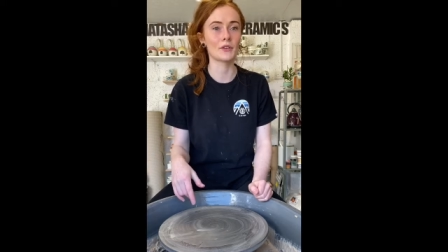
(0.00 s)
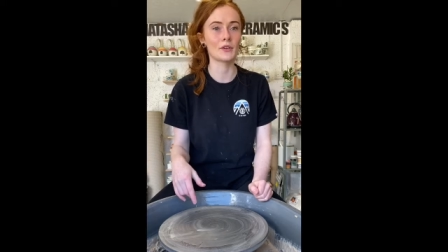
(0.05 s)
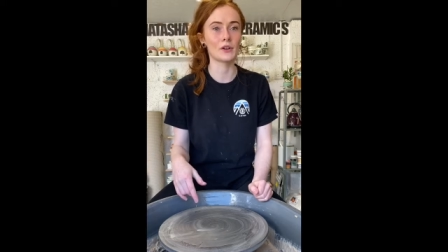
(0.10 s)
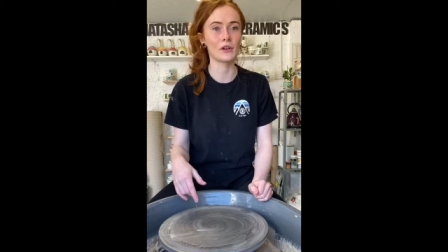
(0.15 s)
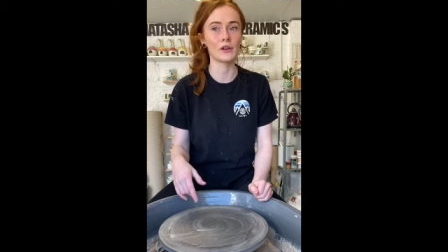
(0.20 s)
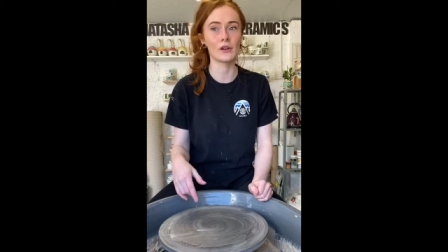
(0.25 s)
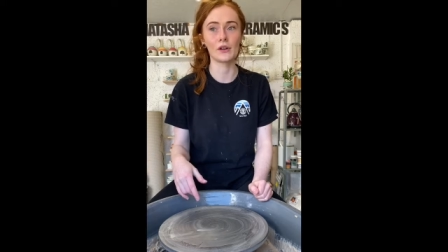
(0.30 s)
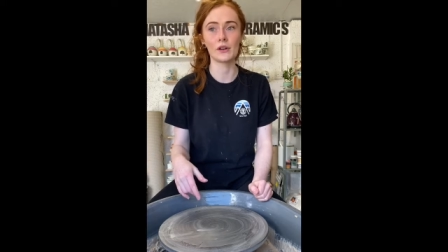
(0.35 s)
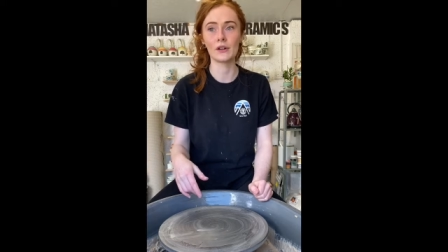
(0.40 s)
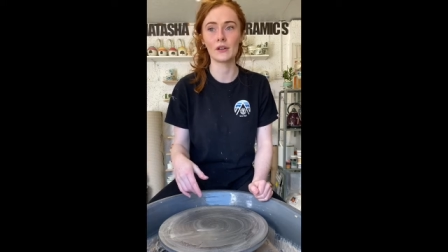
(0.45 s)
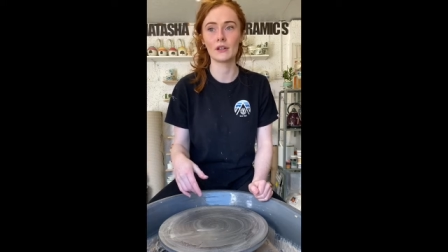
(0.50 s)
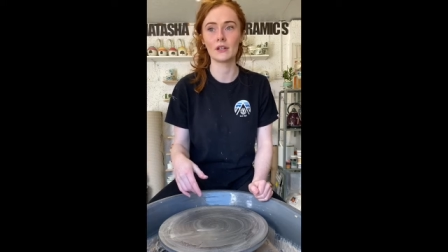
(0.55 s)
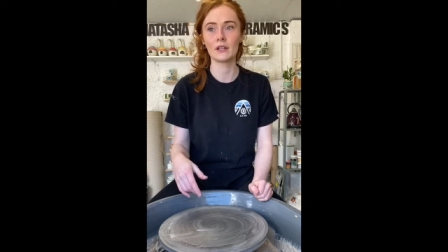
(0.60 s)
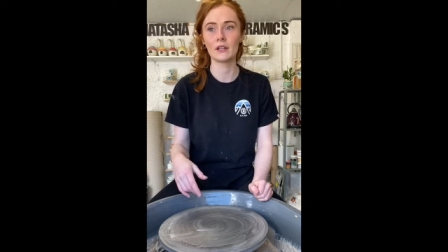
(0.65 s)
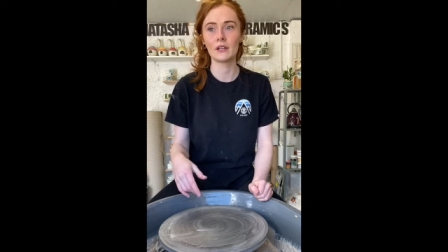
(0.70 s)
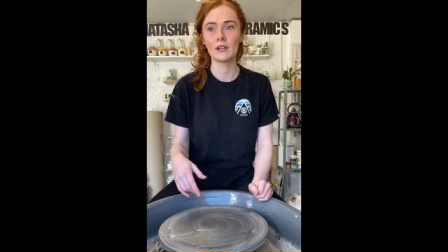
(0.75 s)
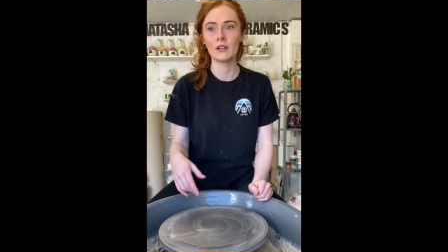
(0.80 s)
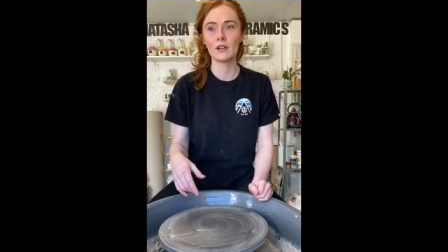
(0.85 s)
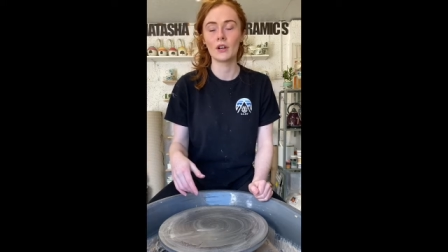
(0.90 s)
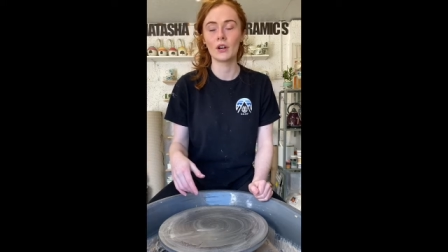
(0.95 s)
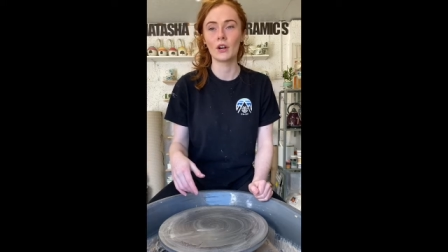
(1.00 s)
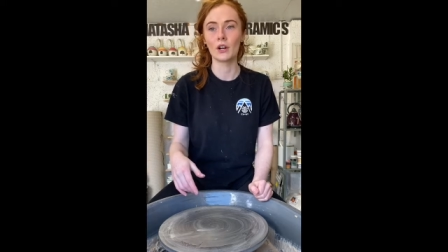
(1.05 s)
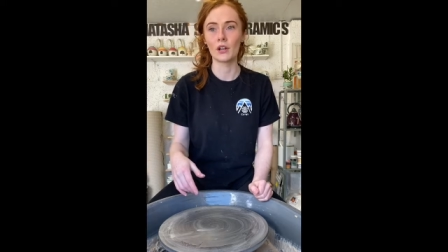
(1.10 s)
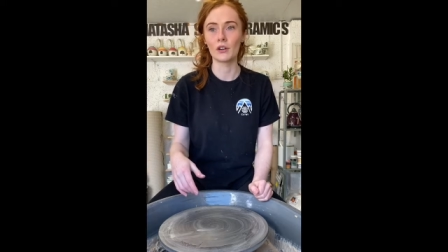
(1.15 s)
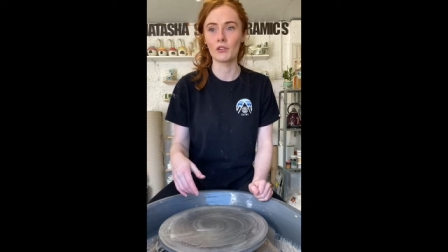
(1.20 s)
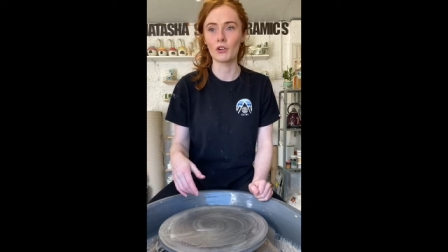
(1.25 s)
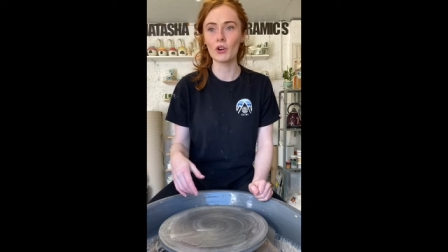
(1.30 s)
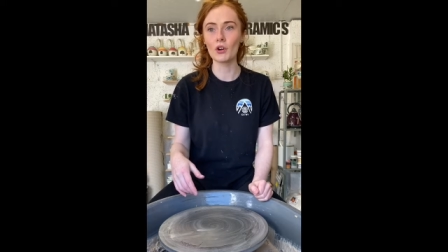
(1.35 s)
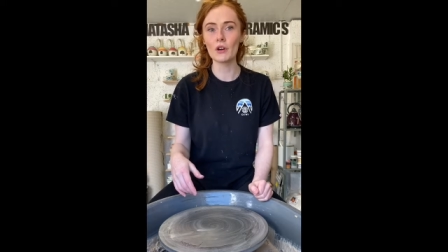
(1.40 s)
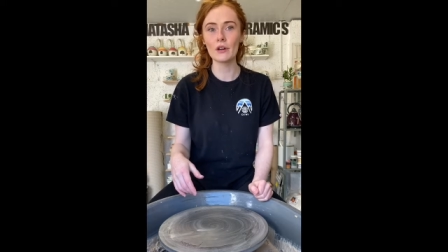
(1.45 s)
threw
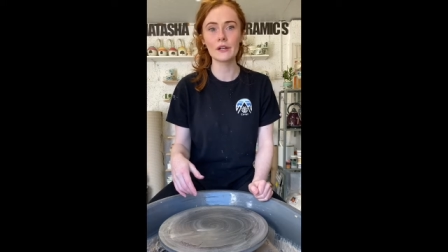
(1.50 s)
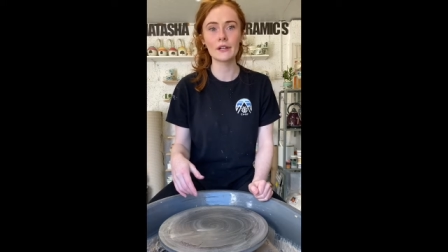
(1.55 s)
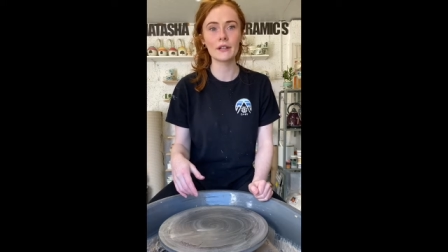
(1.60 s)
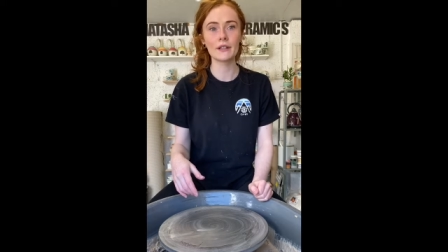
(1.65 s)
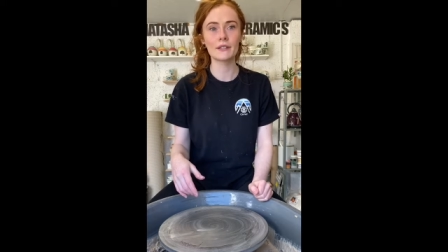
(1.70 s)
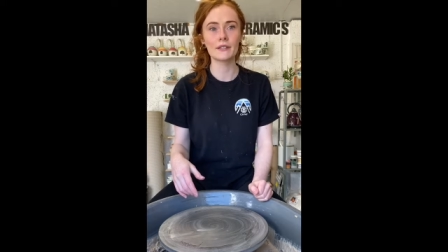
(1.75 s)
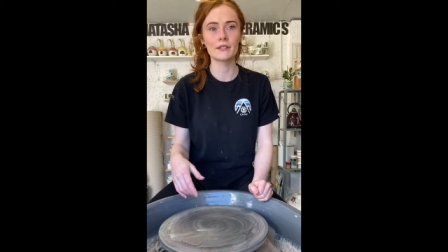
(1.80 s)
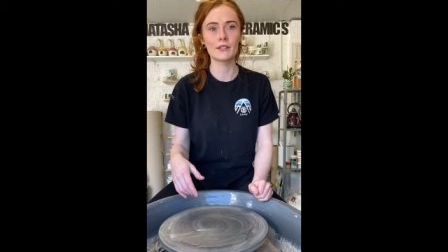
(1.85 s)
earlier on.